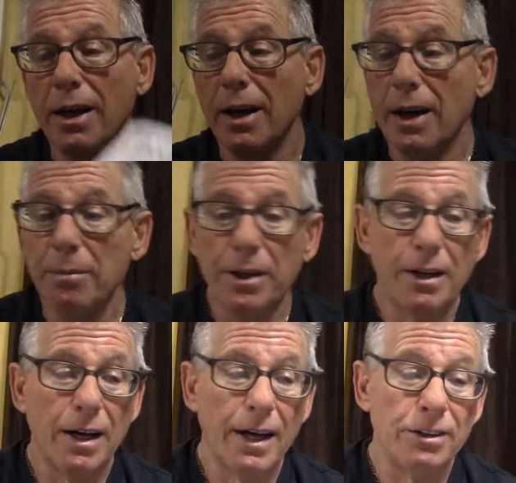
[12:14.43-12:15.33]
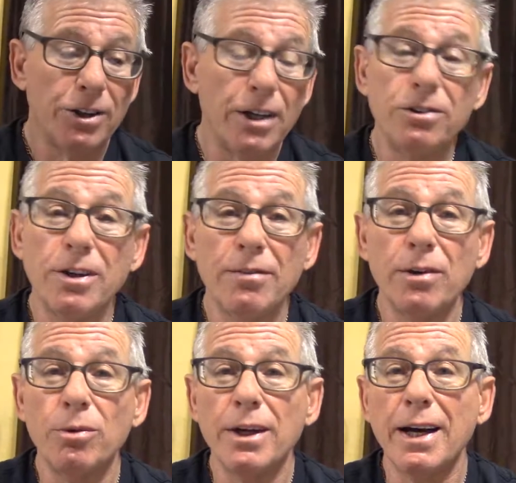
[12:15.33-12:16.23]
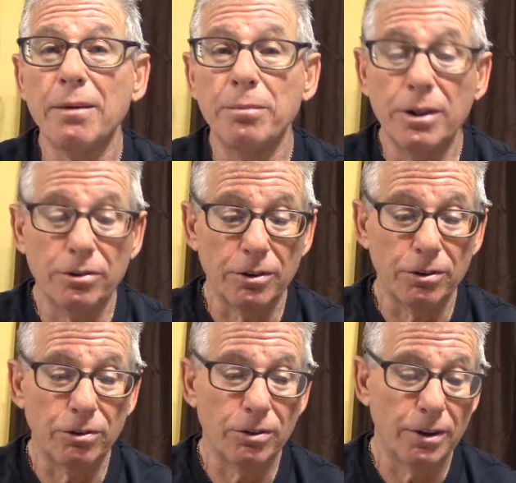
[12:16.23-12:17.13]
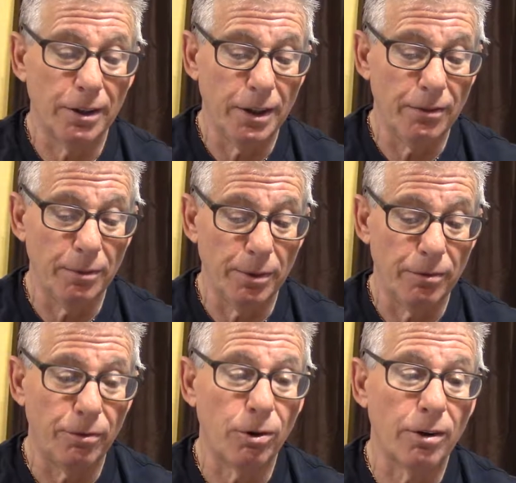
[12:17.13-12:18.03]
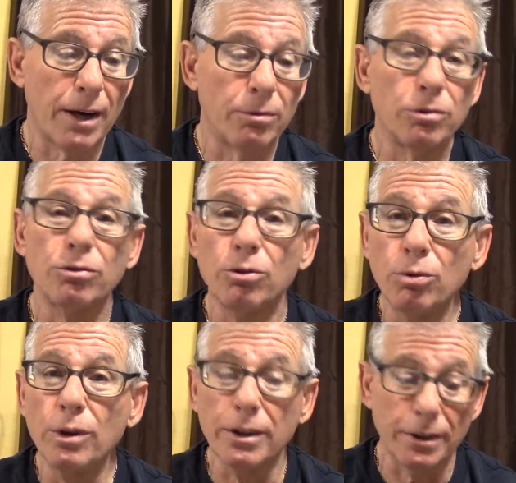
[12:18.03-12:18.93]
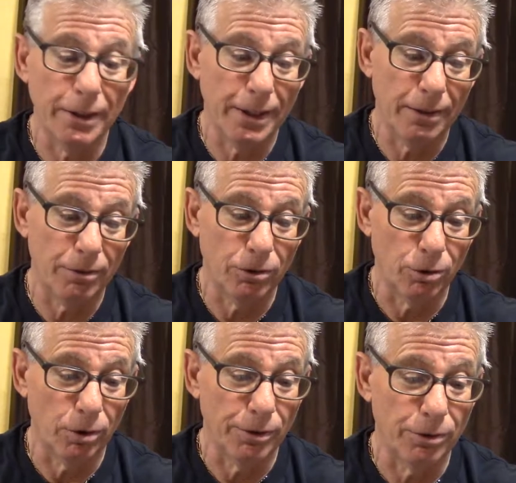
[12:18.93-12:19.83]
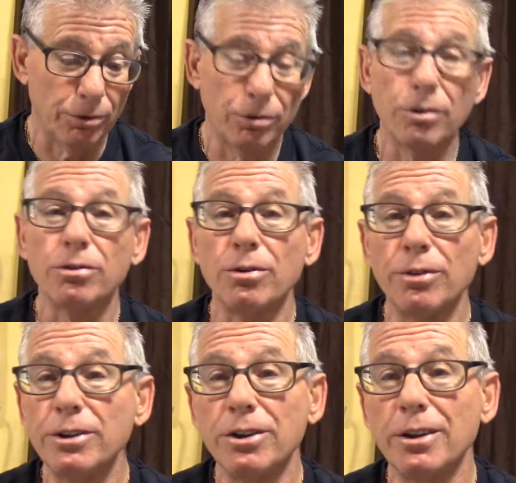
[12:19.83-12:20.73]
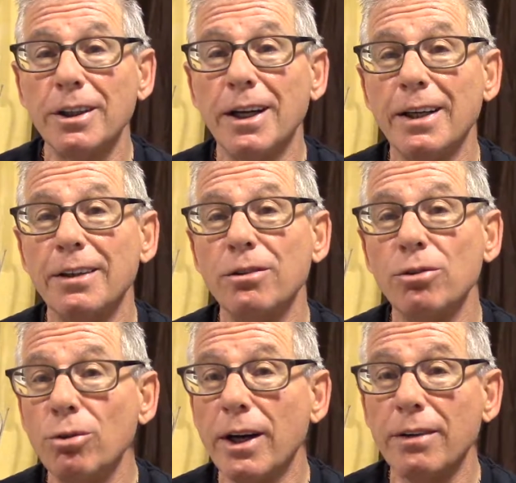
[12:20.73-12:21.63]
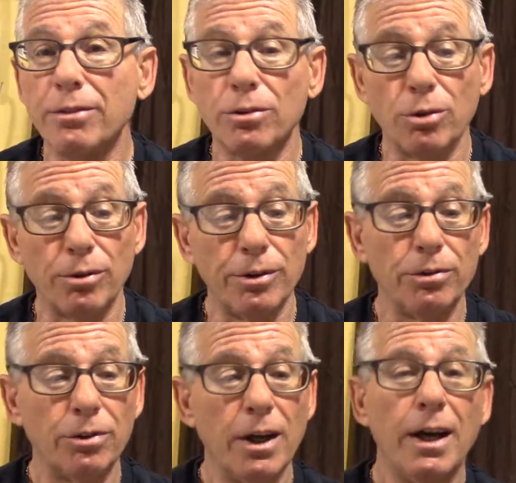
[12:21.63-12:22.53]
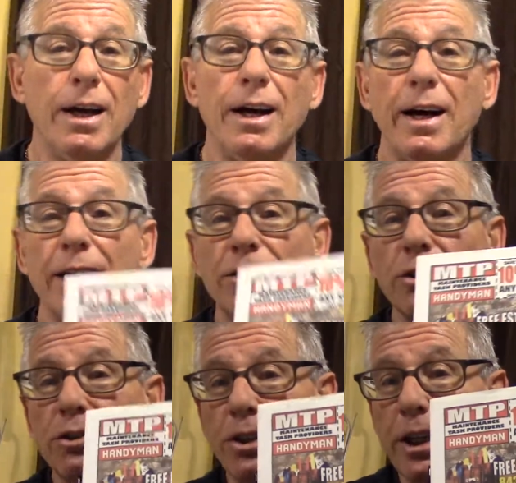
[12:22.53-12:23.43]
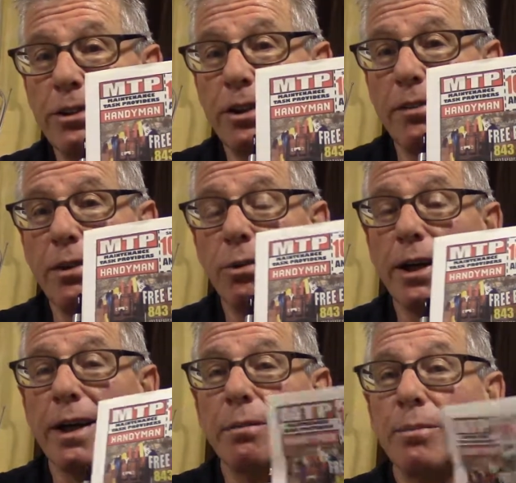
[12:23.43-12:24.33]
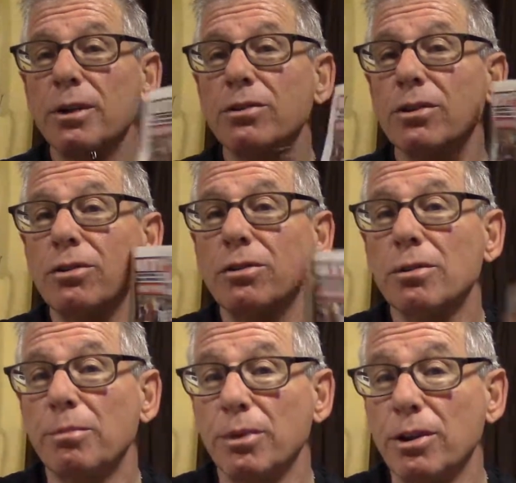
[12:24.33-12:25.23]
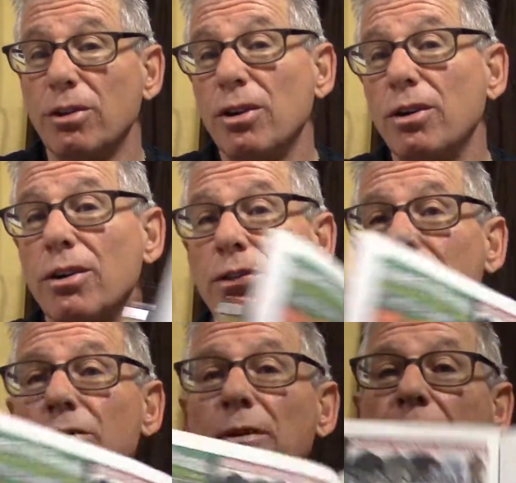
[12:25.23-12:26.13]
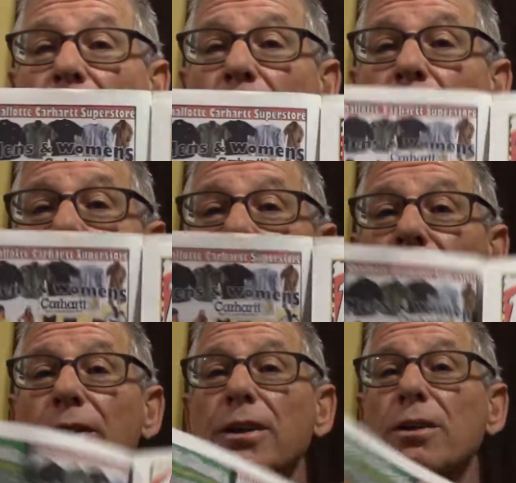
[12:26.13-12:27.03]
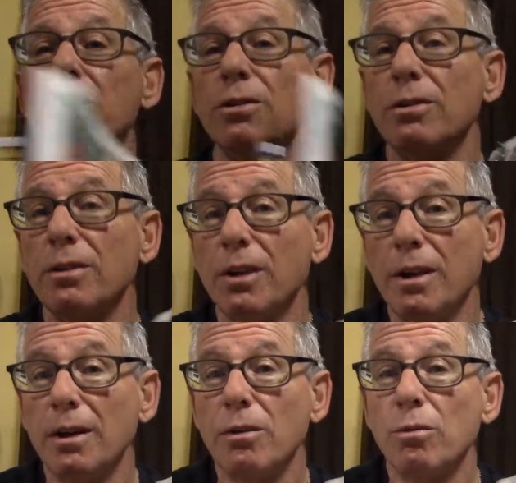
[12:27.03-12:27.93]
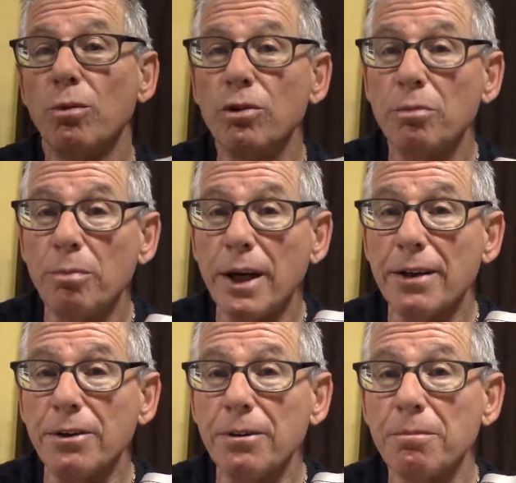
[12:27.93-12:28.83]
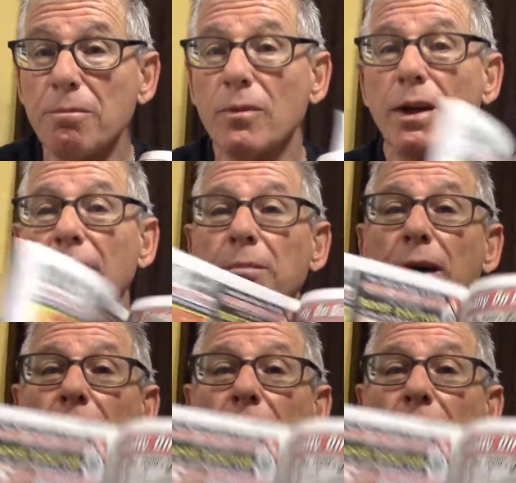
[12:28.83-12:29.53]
I mean, I chased everyone out of business even before I was doing the advertorials, because originally I didn't do advertorials. I just chased everyone out of business because my vehicle was better and my